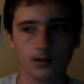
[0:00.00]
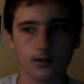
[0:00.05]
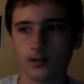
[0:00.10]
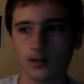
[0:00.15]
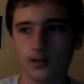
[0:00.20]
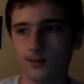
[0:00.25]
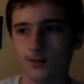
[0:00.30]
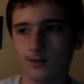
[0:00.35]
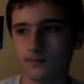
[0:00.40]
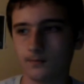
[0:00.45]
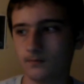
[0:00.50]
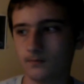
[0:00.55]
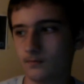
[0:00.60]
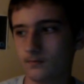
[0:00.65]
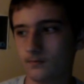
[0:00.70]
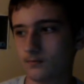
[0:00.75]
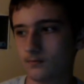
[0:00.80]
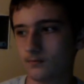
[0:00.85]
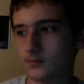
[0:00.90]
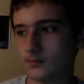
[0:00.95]

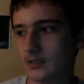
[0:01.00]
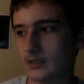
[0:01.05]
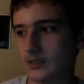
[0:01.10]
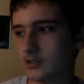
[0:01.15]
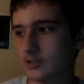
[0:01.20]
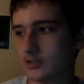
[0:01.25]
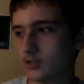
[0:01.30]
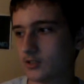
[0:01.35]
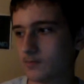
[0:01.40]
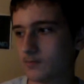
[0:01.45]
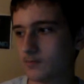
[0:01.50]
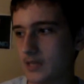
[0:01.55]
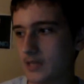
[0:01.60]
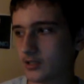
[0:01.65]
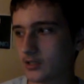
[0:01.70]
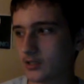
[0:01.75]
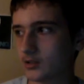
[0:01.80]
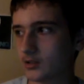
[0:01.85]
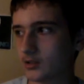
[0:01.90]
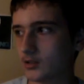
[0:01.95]
it's just
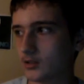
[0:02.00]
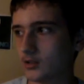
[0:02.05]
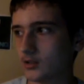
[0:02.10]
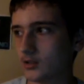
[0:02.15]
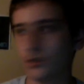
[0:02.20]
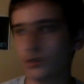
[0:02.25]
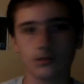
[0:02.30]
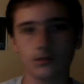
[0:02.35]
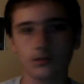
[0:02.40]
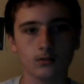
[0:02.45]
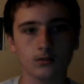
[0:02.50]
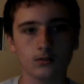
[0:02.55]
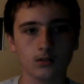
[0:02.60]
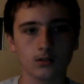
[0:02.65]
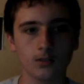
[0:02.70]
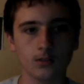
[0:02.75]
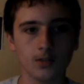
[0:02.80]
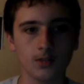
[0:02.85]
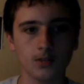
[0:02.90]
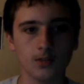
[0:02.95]
basically
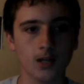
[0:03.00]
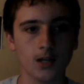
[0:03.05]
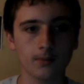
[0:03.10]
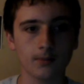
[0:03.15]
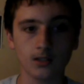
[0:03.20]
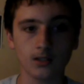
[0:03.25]
gonna be up.